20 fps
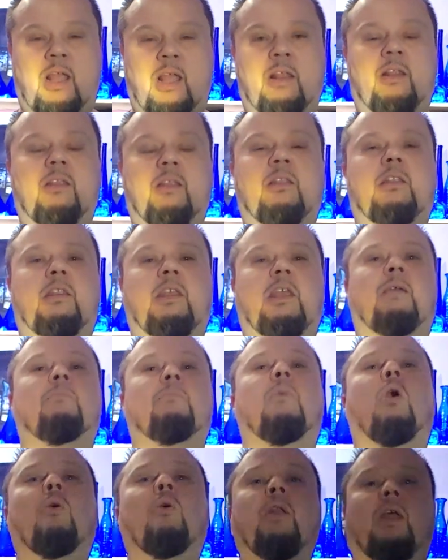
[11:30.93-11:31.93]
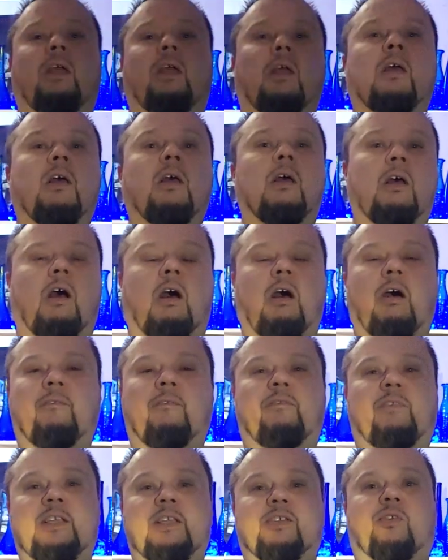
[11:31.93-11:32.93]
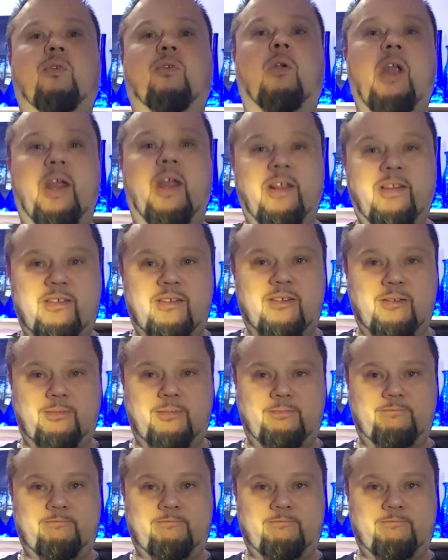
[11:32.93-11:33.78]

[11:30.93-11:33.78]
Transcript: and the emoting of these greats.